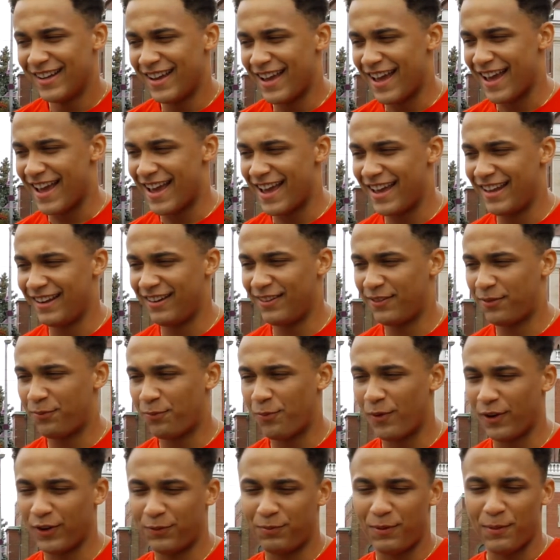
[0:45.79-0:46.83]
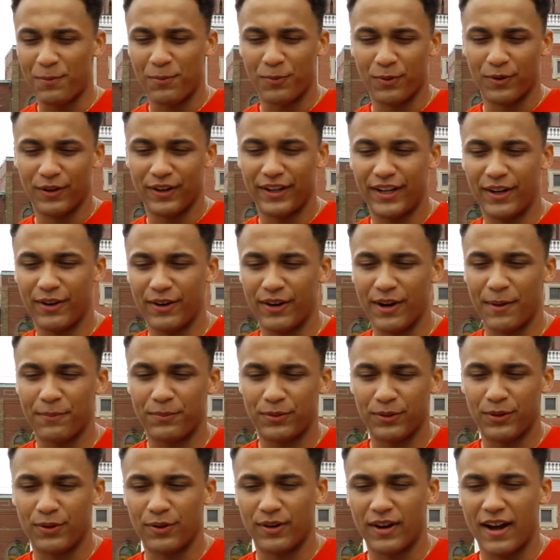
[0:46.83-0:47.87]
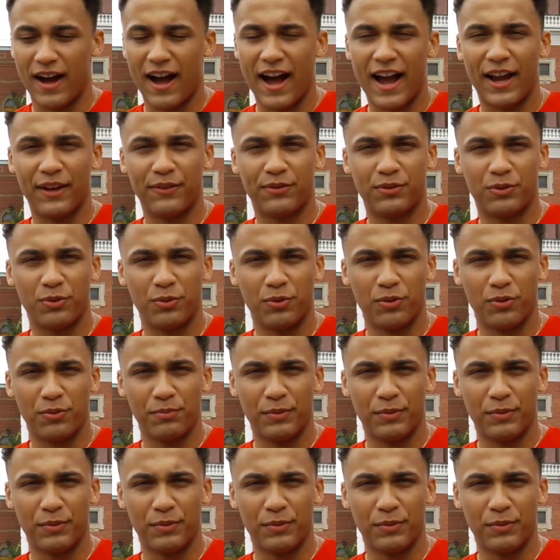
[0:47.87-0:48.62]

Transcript: And once people were gearing up to go to high school,